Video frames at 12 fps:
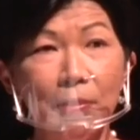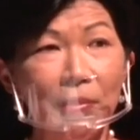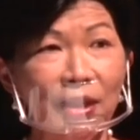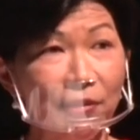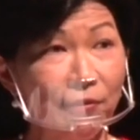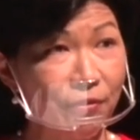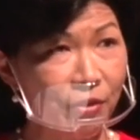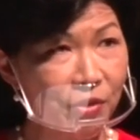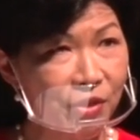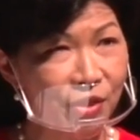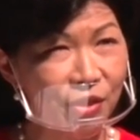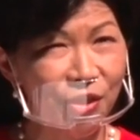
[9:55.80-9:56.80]
my
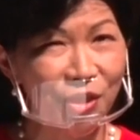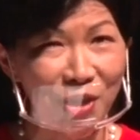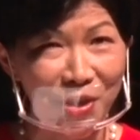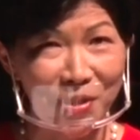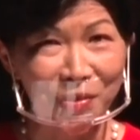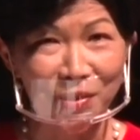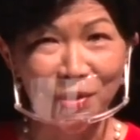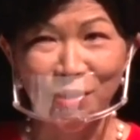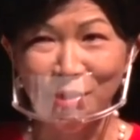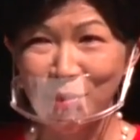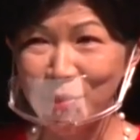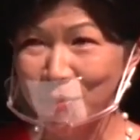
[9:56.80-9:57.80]
first year on this
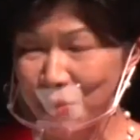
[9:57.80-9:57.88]
new